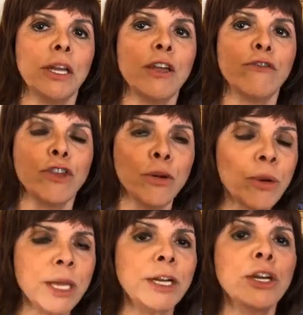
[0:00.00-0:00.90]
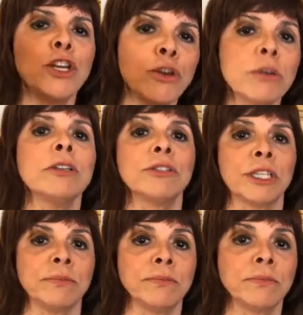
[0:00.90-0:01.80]
If you eat it, you killed
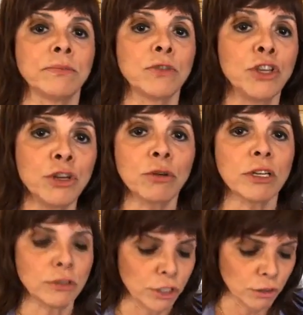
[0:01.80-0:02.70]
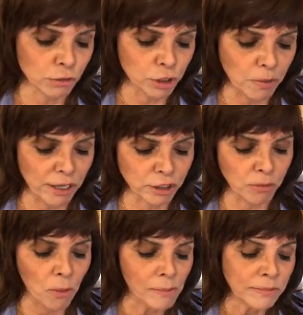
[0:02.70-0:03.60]
it. You killed it, you're
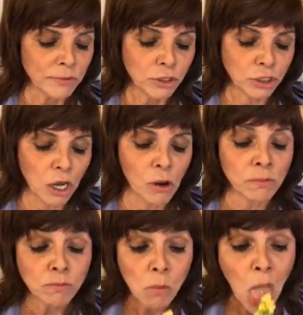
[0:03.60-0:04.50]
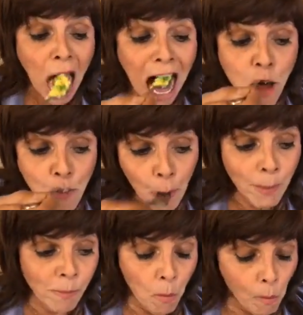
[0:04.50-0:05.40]
responsible. So,
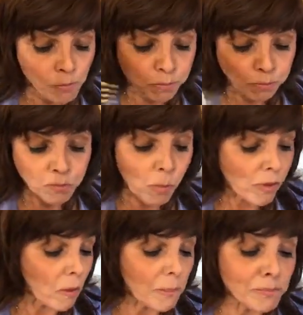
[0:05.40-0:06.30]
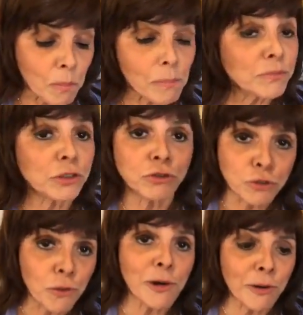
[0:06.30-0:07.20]
this is a
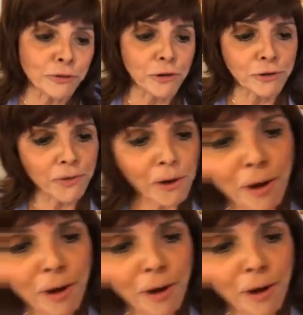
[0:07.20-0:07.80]
great alternative. All